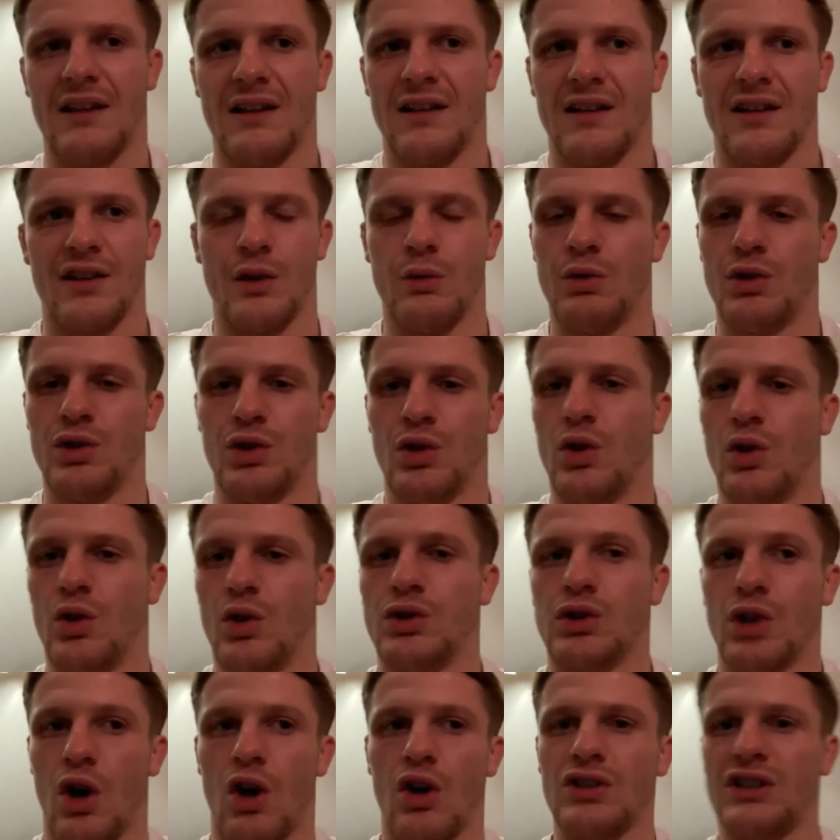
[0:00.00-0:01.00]
There was
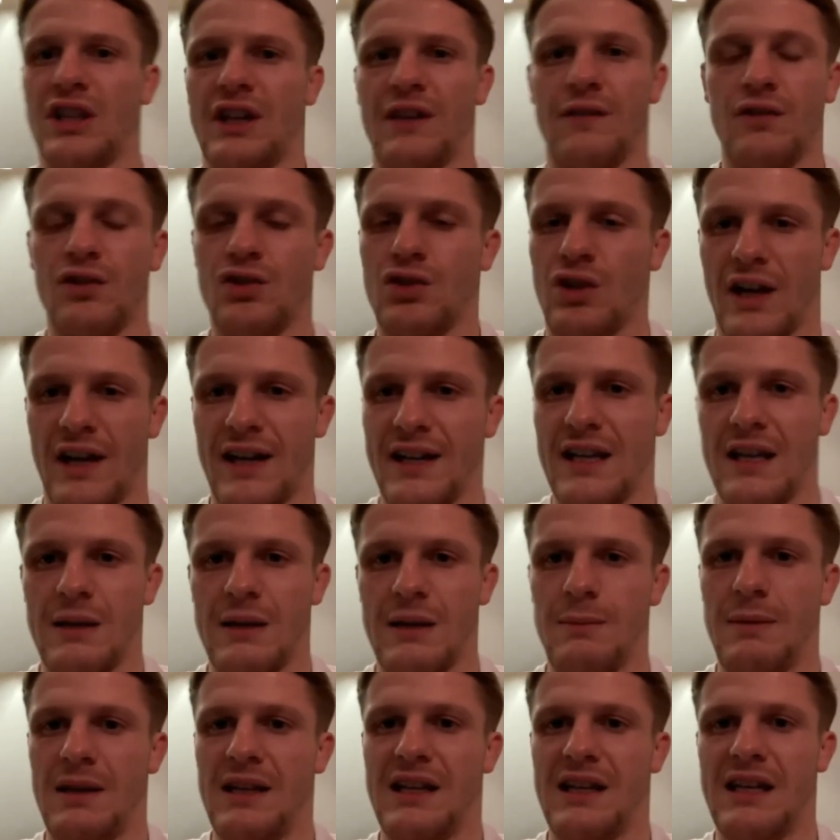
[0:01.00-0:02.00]
no talks even trying to
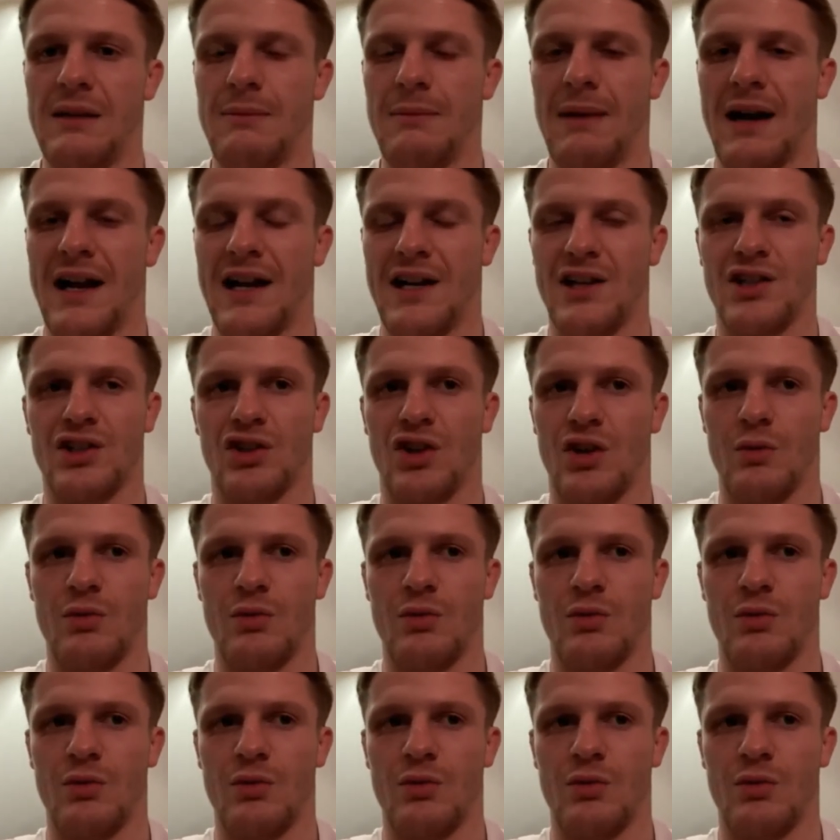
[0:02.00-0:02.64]
get me rematched,